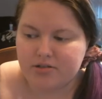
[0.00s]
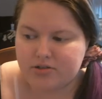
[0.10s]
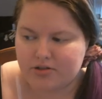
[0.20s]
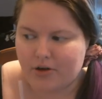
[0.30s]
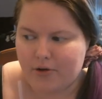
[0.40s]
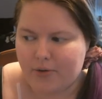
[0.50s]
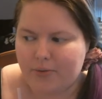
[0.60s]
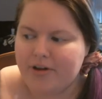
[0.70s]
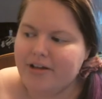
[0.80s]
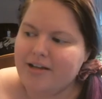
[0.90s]

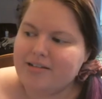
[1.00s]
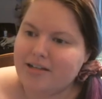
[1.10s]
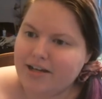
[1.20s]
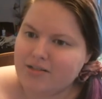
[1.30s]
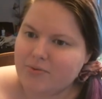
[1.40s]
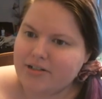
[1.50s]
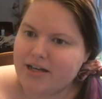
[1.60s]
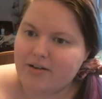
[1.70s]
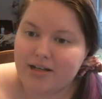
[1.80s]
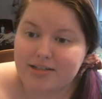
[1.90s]
So Tonight's
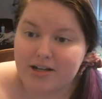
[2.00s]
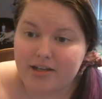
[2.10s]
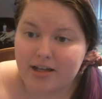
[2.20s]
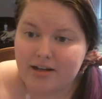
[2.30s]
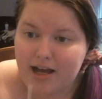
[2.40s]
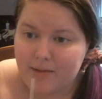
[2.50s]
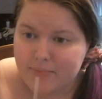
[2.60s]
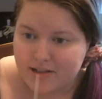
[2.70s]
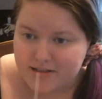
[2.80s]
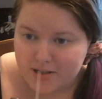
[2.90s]
workout has not yet
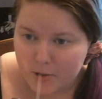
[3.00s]
happened.